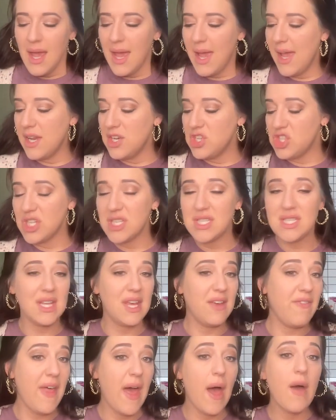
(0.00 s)
and just
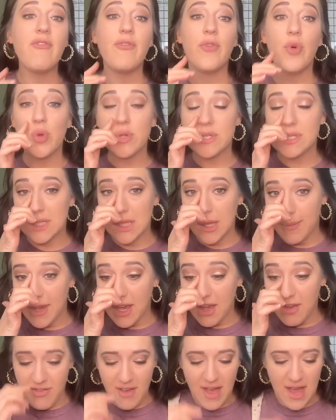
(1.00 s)
give that full
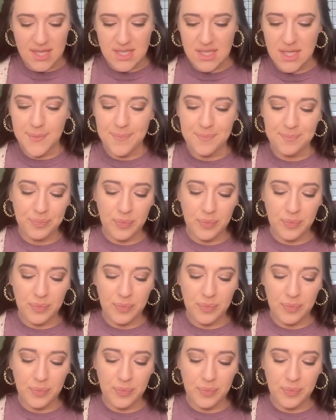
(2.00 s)
slimming effect.